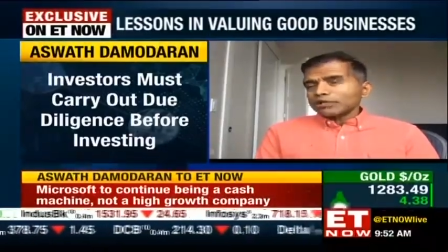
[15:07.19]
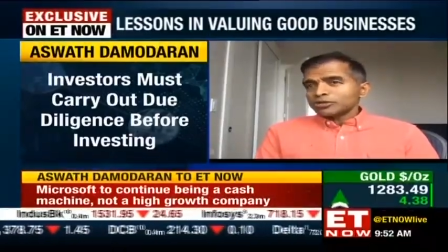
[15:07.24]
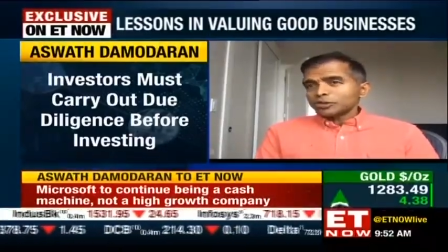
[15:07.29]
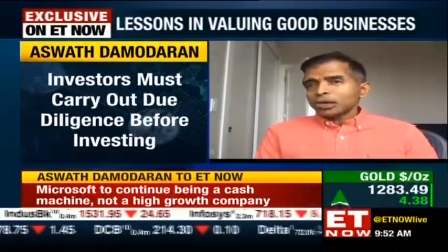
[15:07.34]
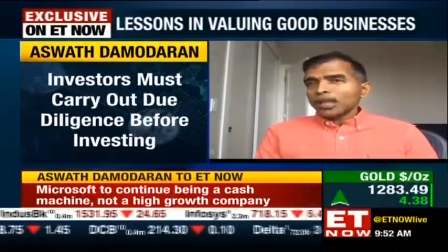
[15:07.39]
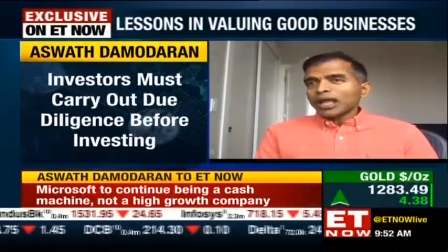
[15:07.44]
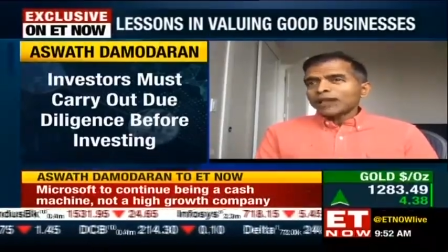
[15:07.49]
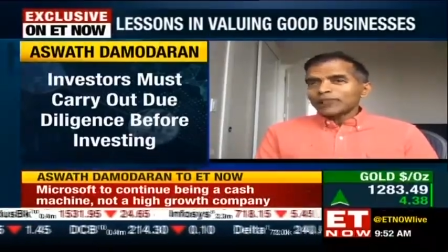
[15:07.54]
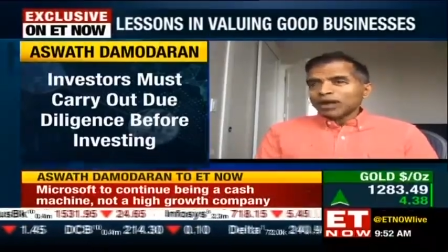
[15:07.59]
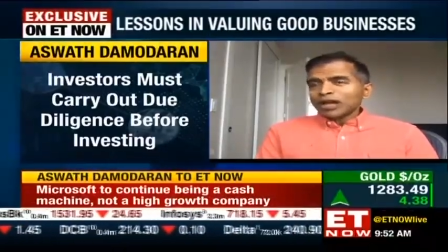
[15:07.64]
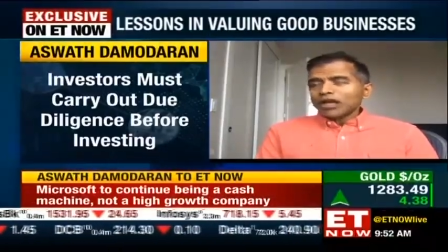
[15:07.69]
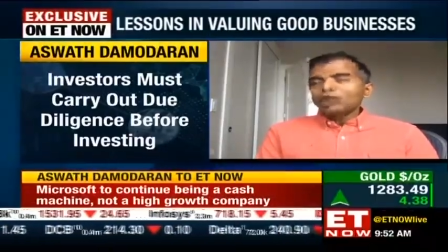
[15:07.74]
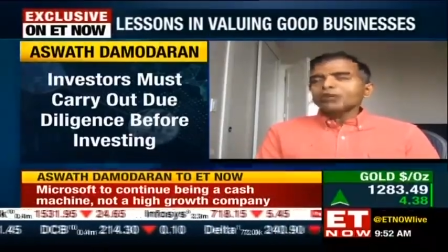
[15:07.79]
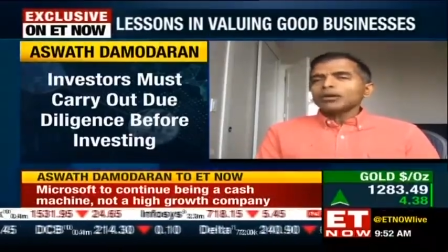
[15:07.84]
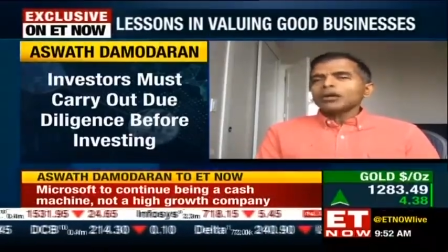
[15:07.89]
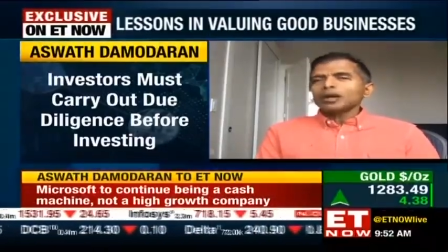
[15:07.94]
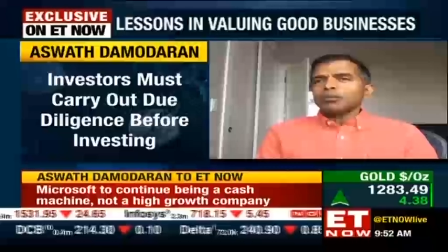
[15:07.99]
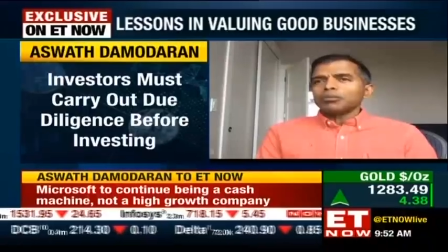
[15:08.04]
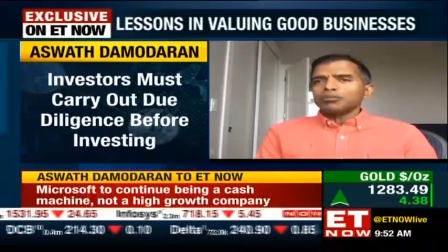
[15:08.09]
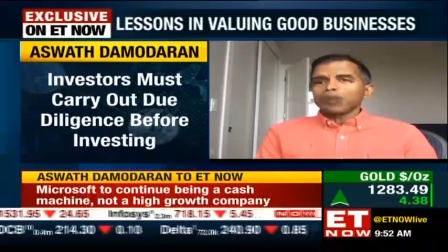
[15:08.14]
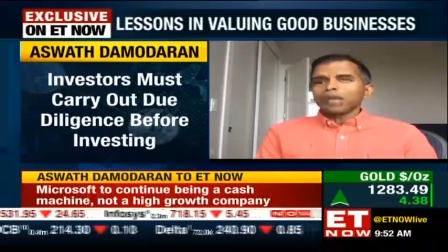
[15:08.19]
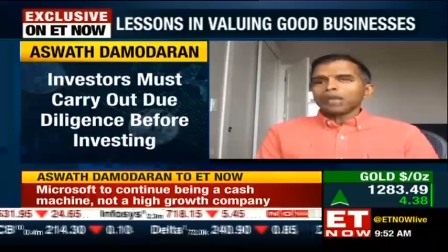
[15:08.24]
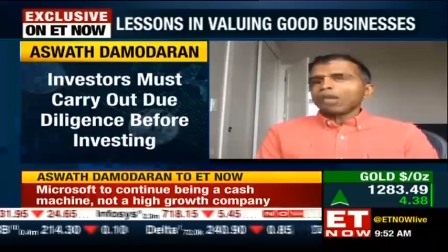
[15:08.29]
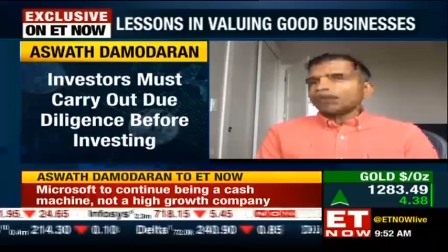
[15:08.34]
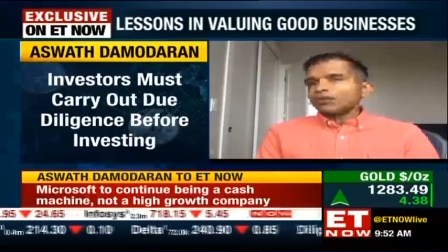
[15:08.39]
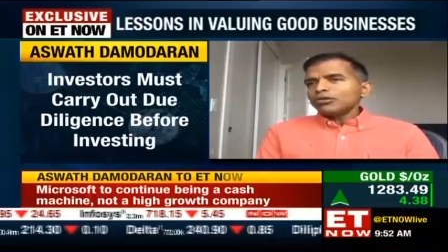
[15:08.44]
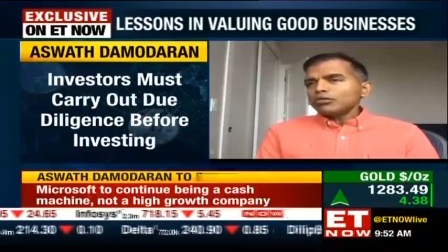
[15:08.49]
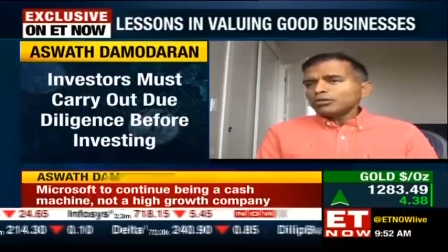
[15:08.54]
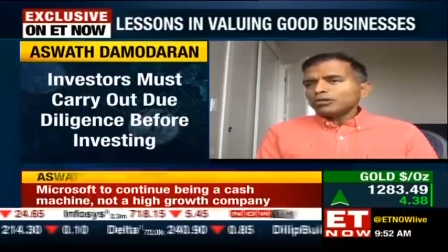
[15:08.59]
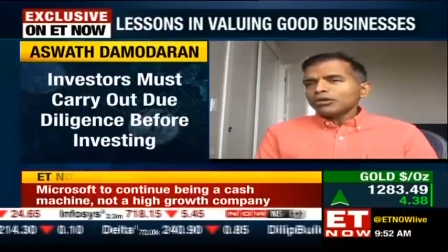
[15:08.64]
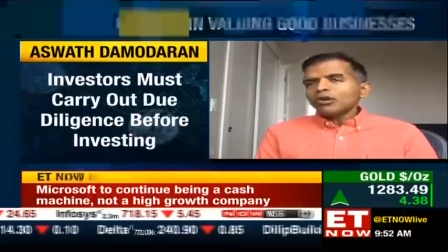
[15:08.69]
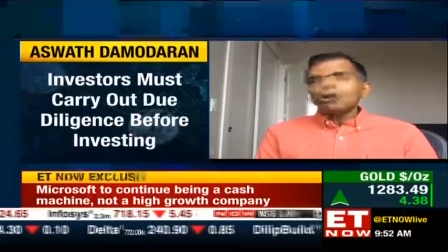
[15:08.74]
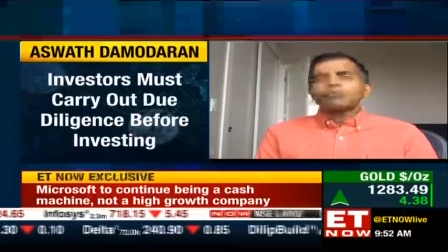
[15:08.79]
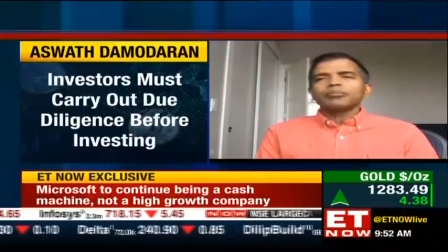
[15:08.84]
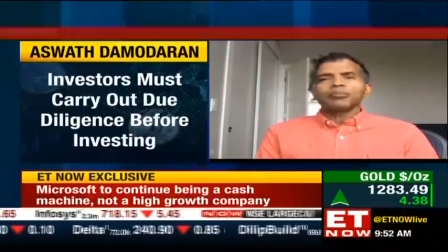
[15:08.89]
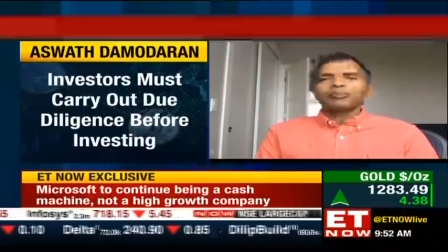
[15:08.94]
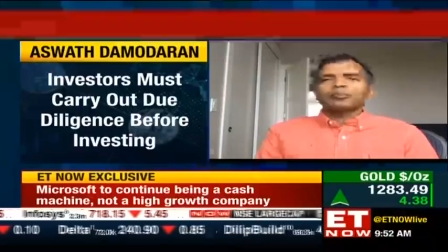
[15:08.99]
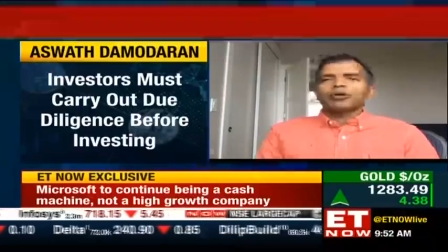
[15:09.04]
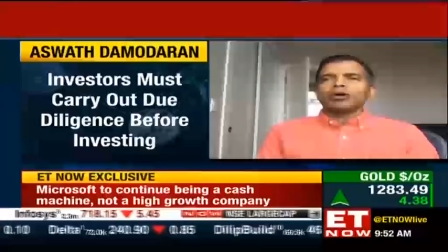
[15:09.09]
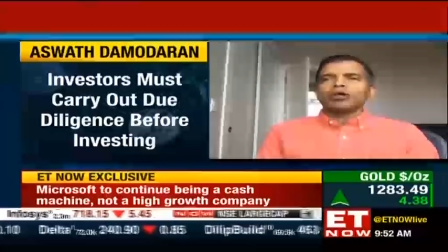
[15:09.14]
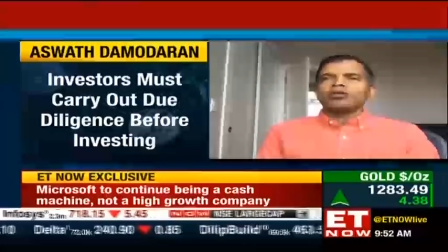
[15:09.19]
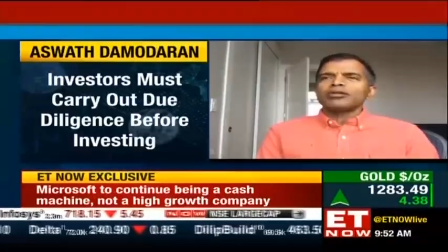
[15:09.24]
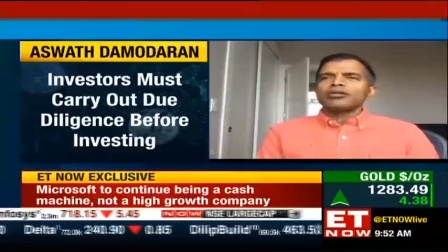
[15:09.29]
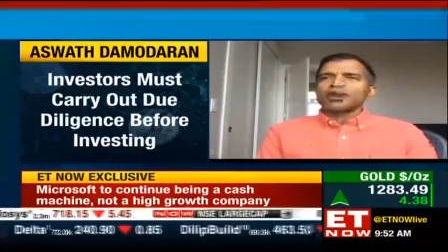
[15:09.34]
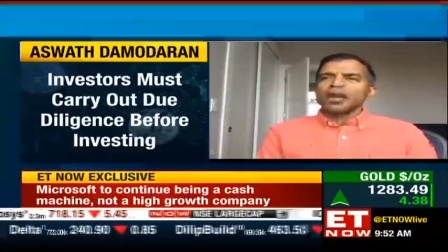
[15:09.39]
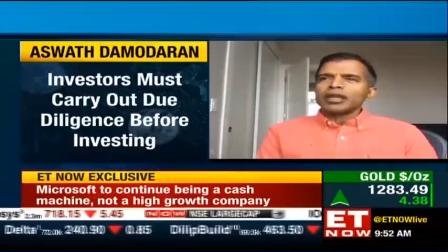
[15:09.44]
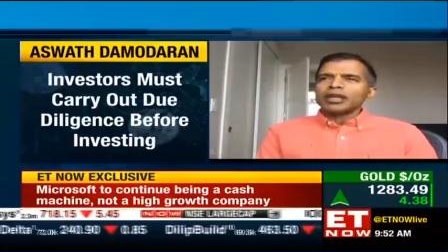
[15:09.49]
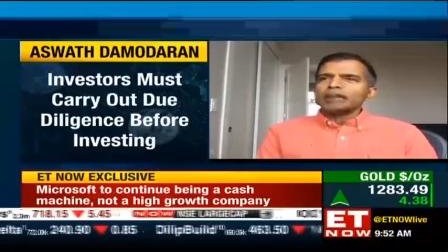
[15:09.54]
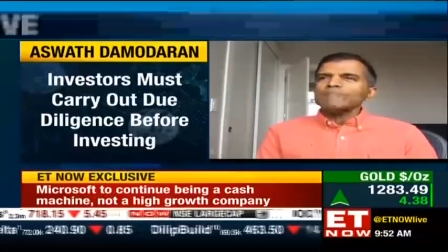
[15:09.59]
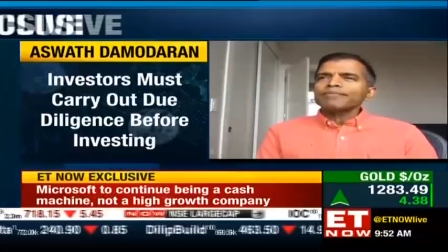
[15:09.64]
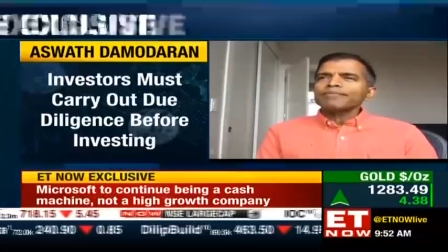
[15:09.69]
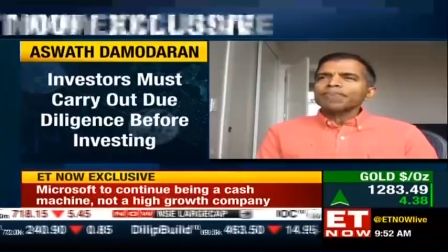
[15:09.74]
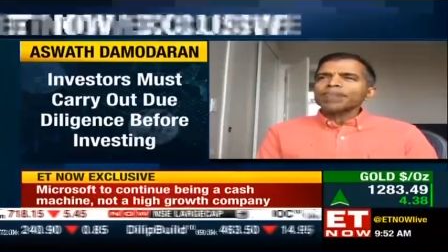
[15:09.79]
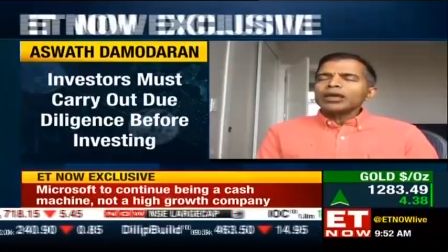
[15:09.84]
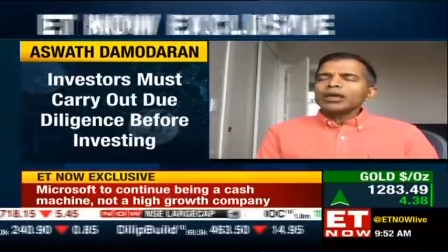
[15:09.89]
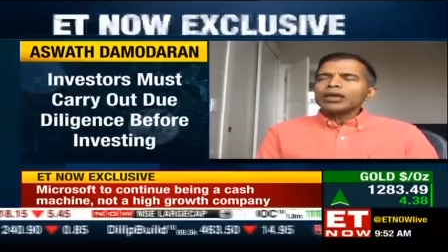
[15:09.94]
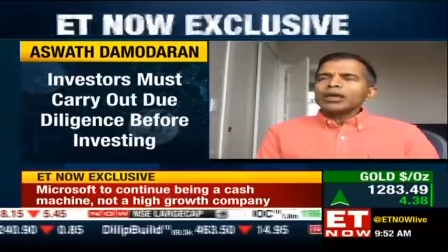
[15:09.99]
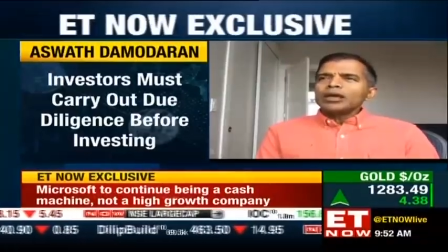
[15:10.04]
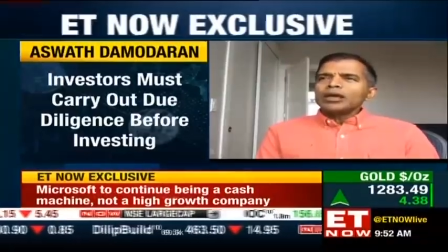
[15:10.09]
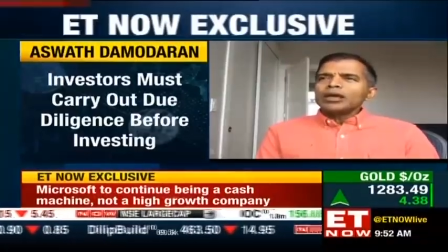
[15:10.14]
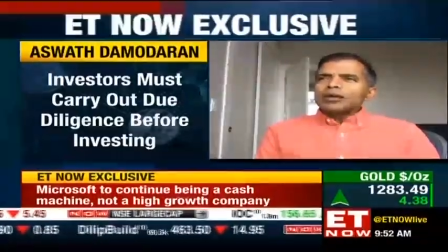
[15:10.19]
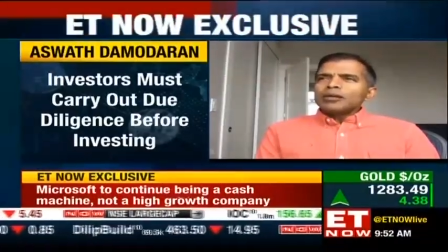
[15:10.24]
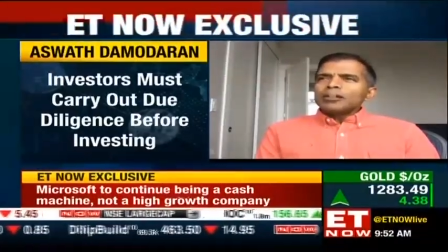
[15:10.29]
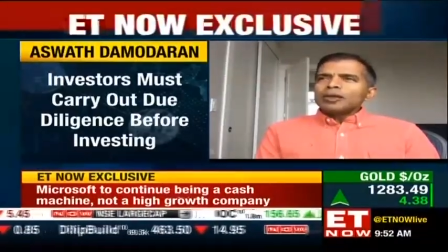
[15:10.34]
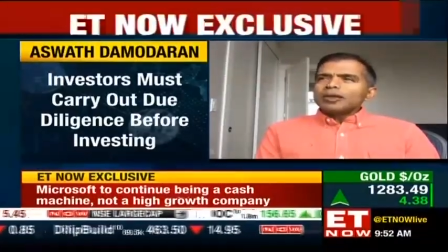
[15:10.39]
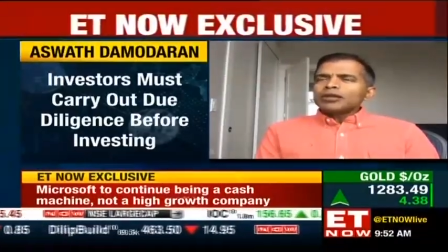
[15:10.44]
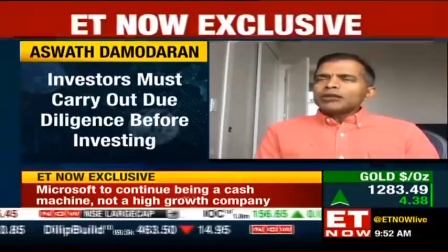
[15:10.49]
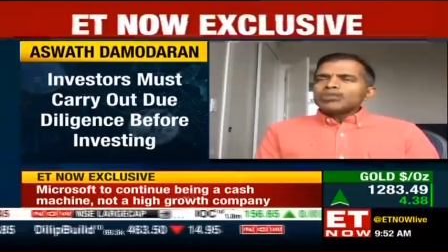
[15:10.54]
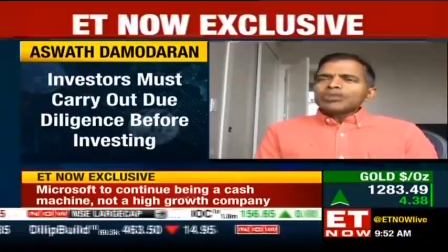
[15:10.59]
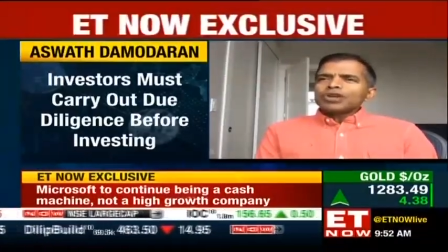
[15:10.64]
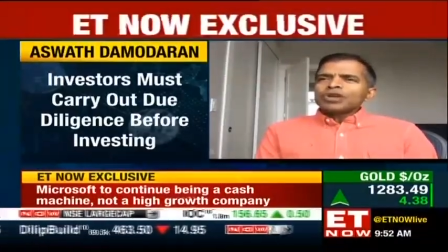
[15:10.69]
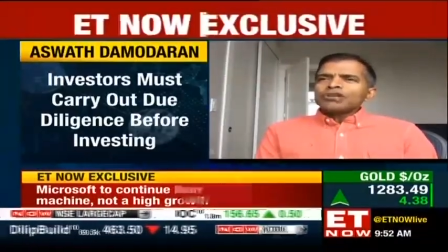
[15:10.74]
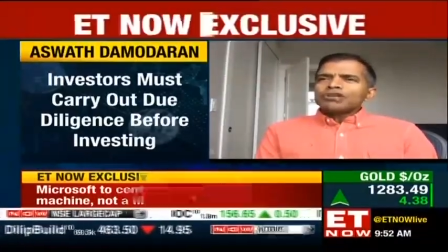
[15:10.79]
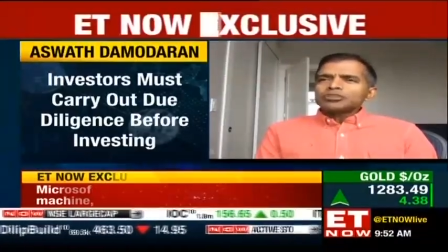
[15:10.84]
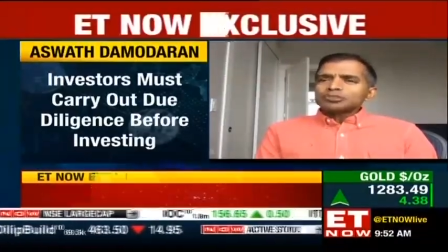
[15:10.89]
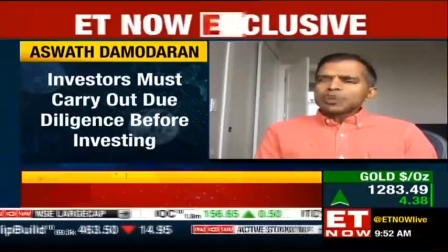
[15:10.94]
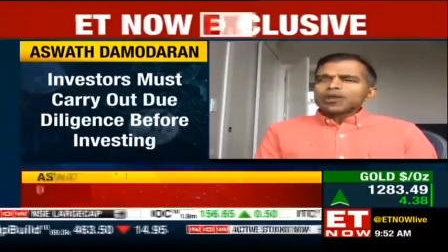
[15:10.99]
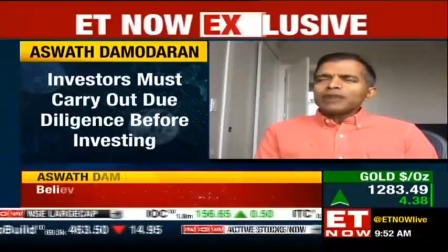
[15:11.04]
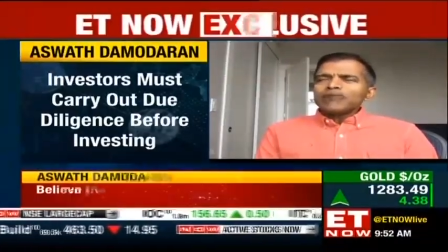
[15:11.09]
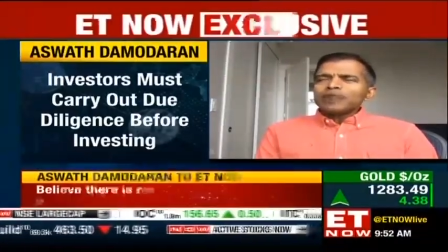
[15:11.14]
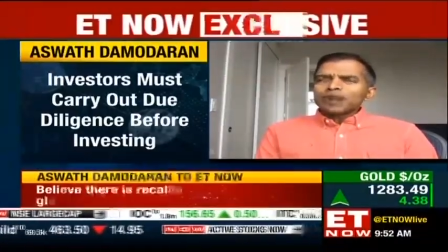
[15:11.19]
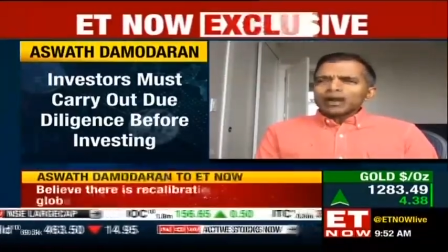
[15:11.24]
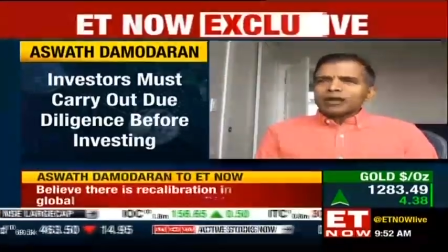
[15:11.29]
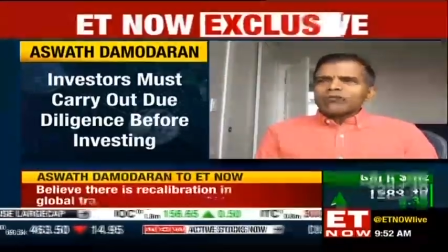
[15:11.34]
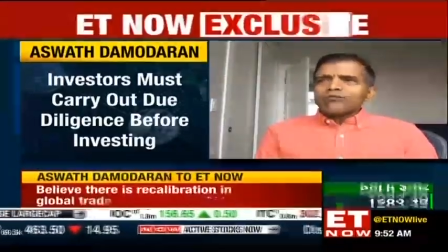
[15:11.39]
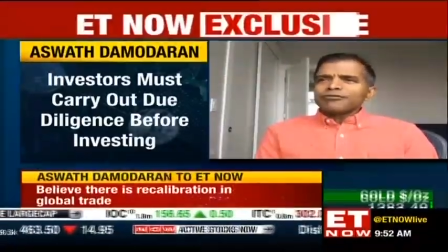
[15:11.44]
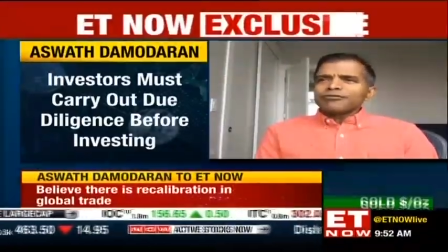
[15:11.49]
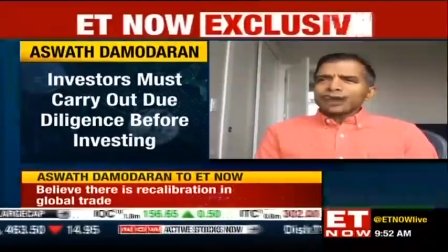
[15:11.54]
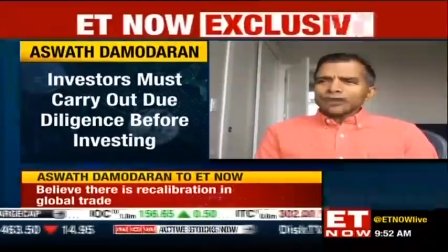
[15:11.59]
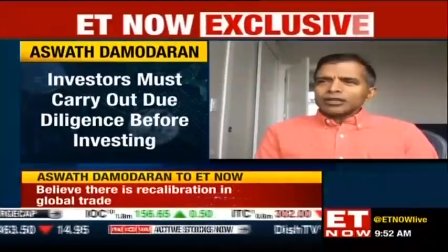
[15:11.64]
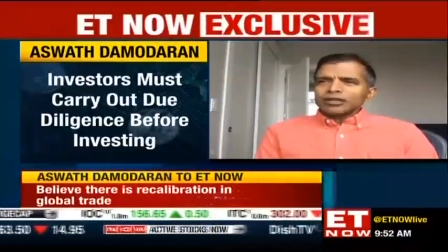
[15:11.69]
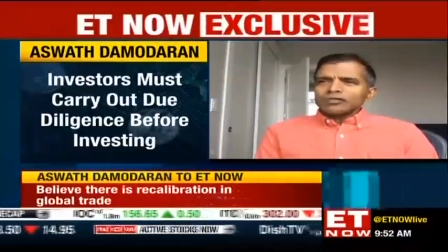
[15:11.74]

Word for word: So when I value a company, I do look up the bond rating but trust but verify.